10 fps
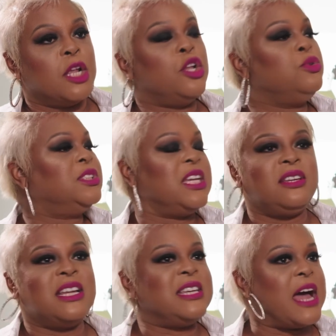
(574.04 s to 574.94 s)

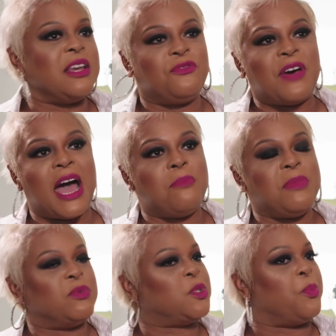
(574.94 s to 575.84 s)
Losing did not
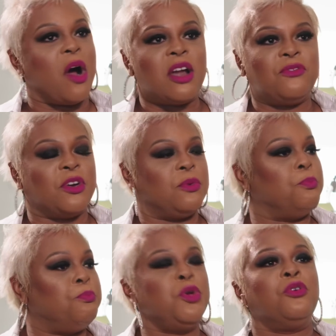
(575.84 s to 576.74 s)
define me. It was part of a
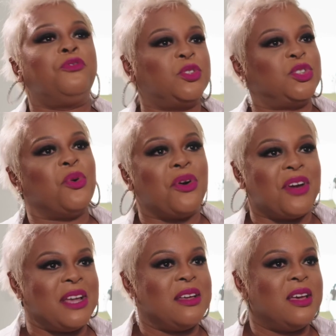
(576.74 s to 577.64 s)
beautiful
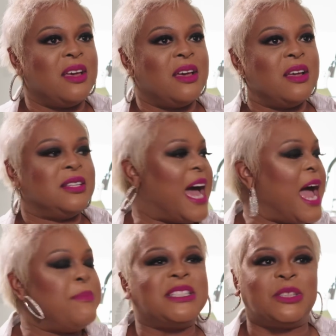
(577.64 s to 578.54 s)
story,
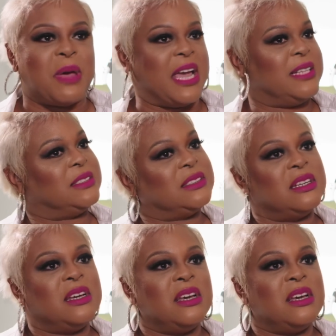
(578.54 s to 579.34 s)
time and space.